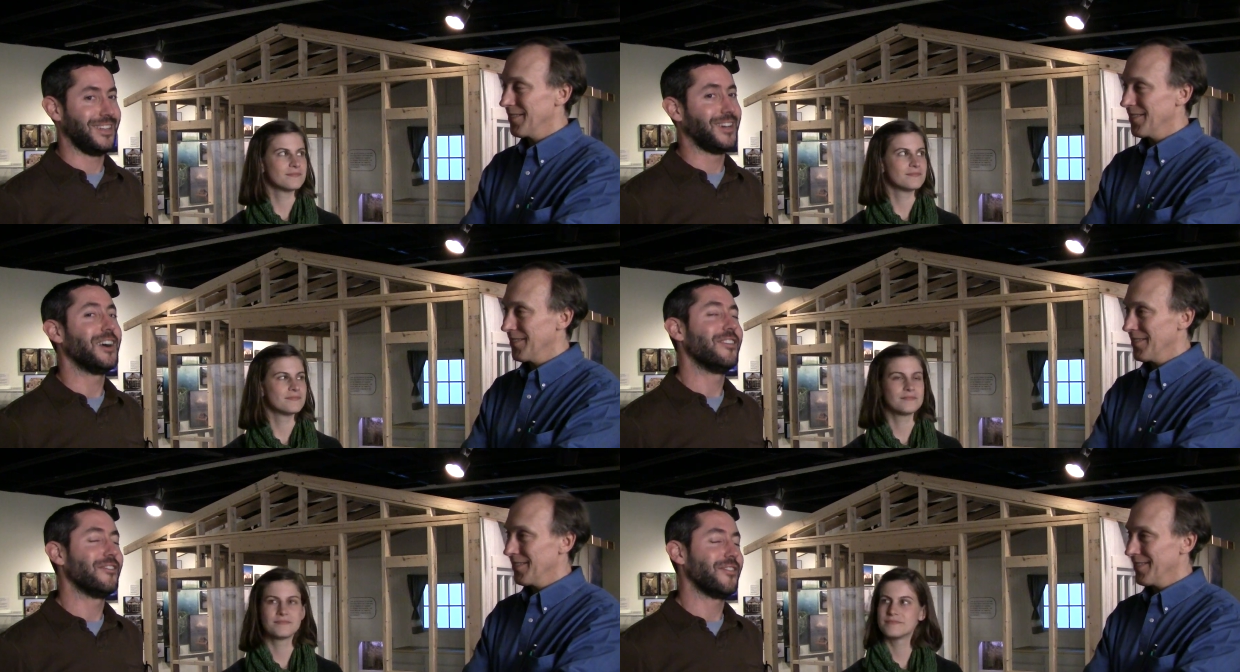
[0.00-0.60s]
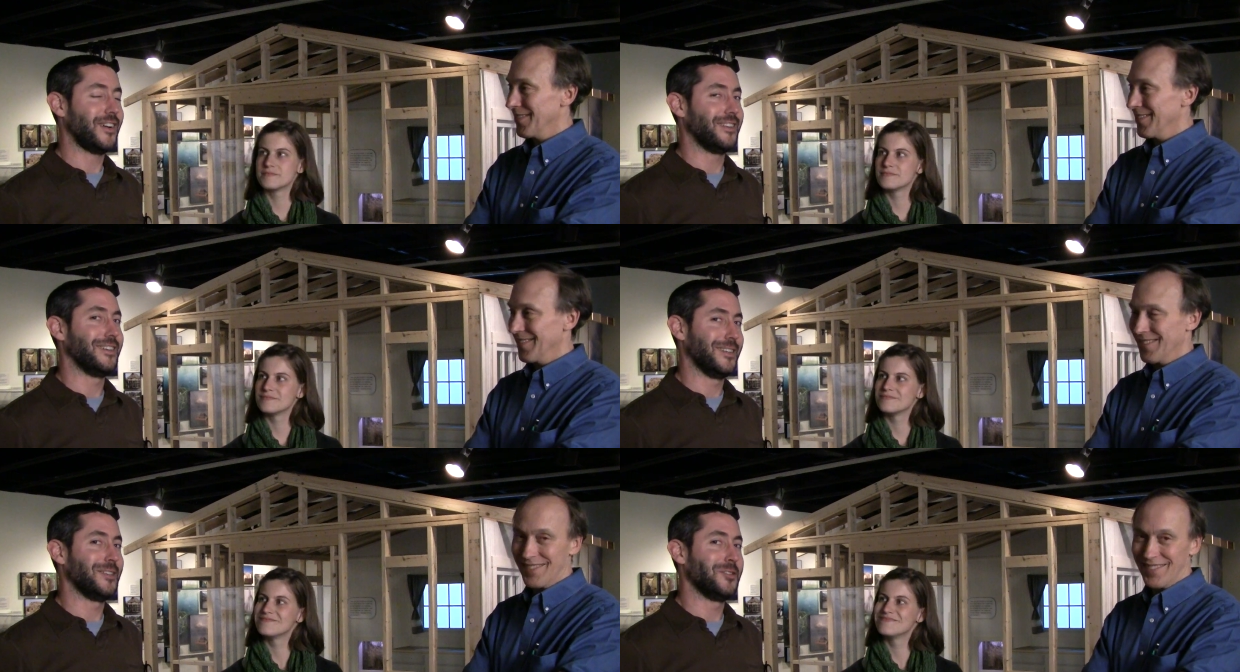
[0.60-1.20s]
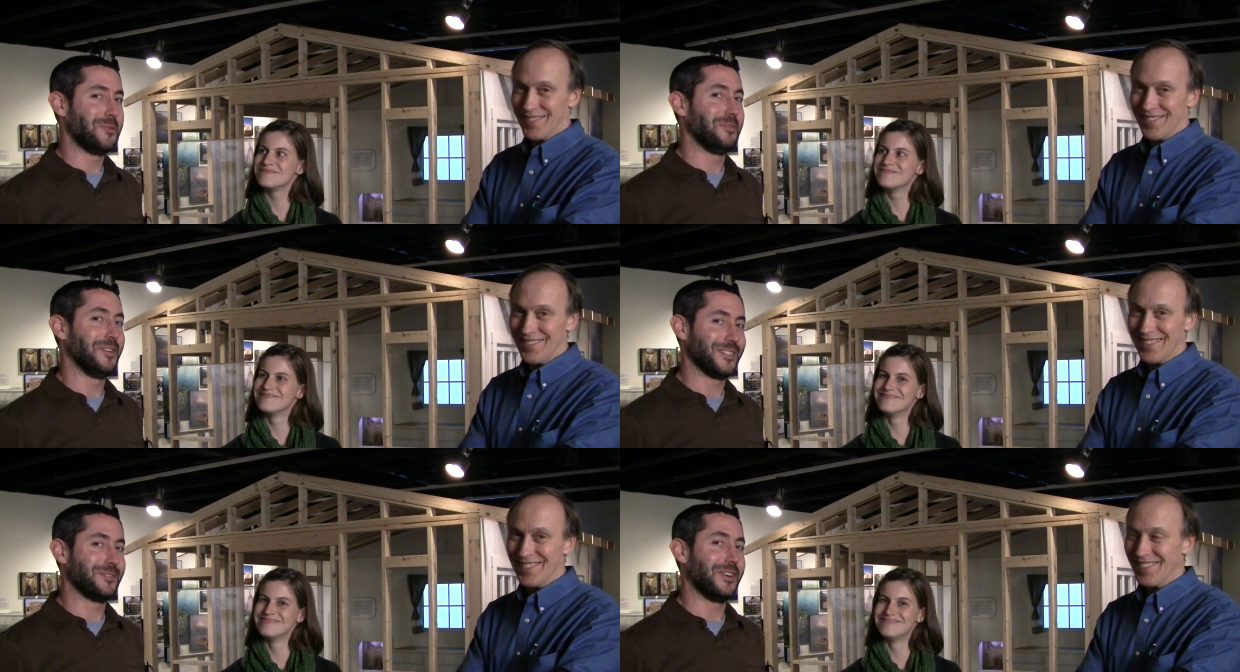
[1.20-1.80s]
Speaker 1: in a fun and
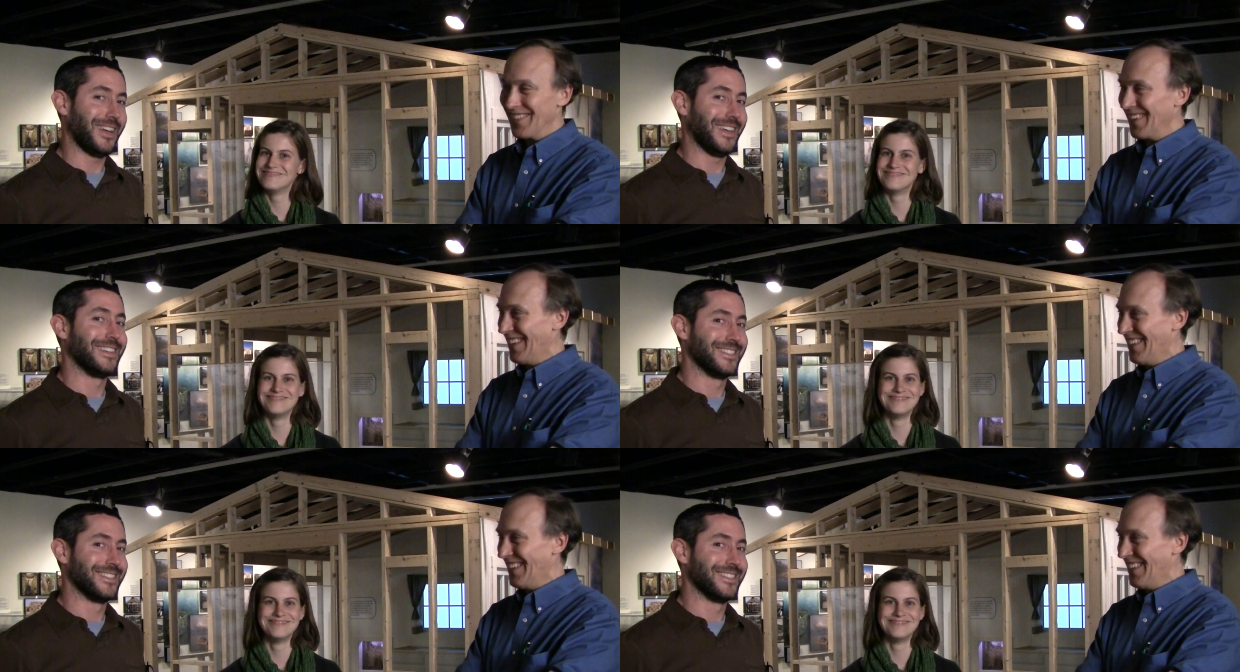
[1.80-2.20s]
humorous way.